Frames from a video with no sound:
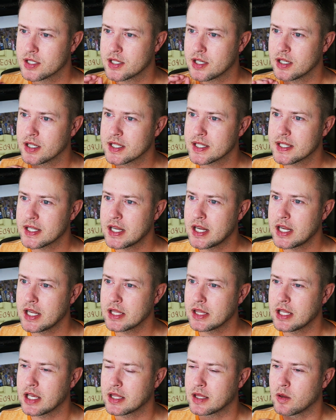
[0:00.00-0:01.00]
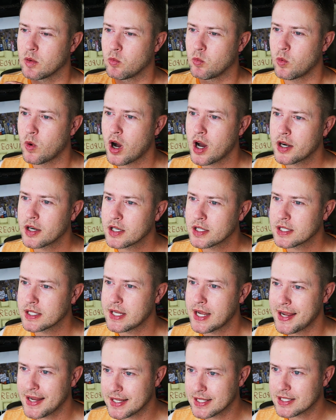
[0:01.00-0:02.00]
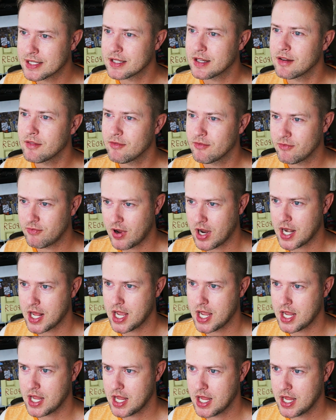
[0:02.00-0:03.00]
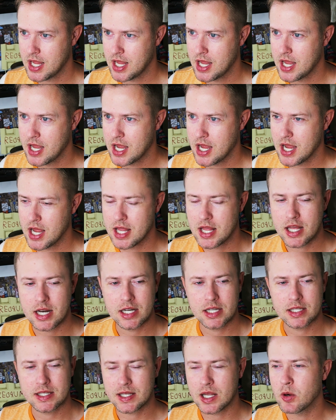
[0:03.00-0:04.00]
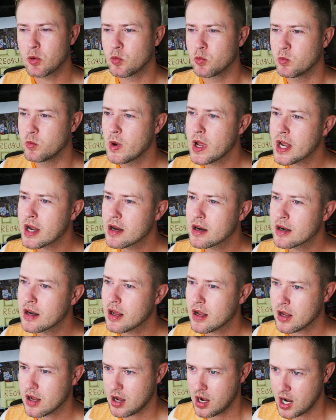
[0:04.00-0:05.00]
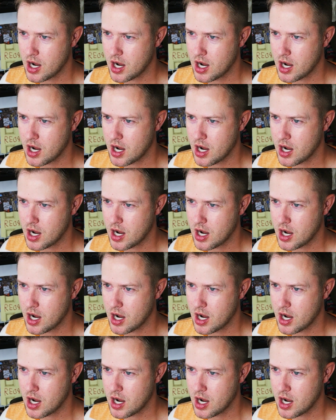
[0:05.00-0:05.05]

start saying that the water tastes funny and that it's a weird